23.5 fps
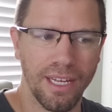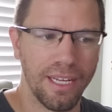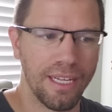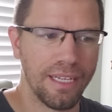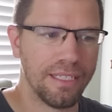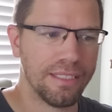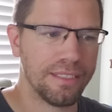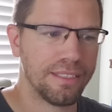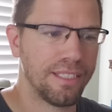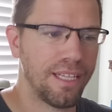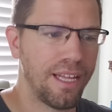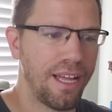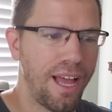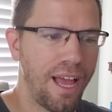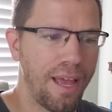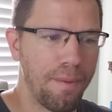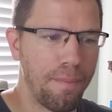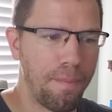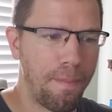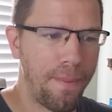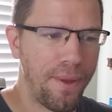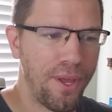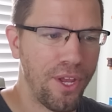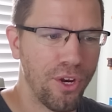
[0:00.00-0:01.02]
It's not
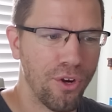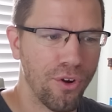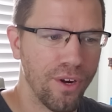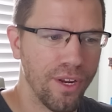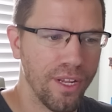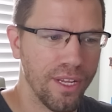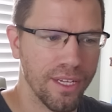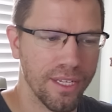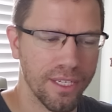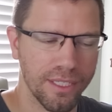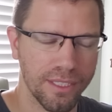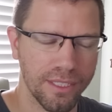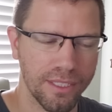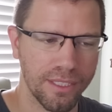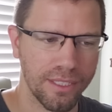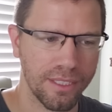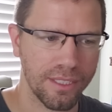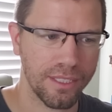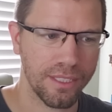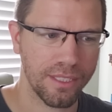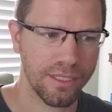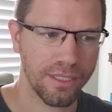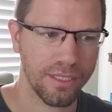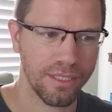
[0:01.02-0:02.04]
Hyperia.
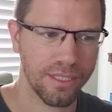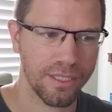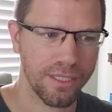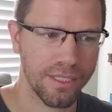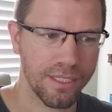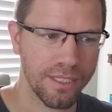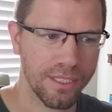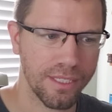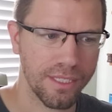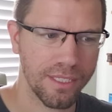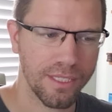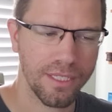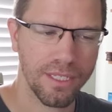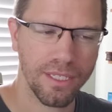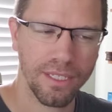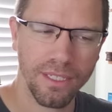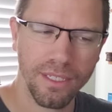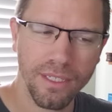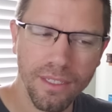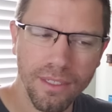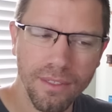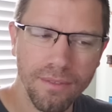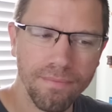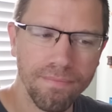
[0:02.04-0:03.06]

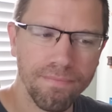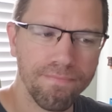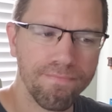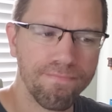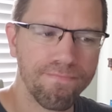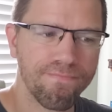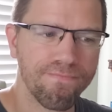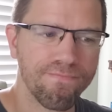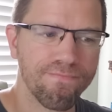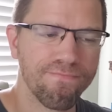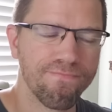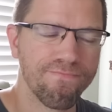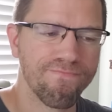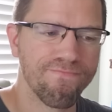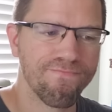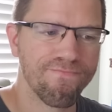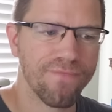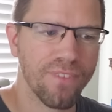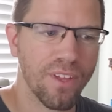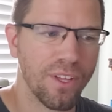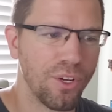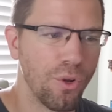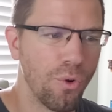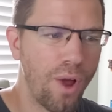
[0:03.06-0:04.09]

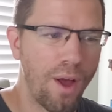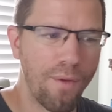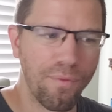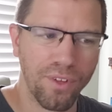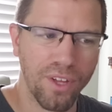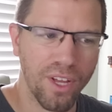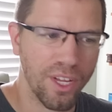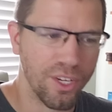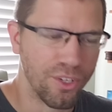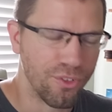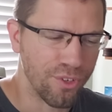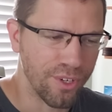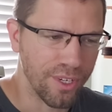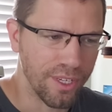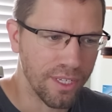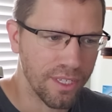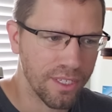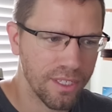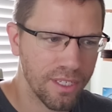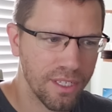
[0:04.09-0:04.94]
I don't have the country.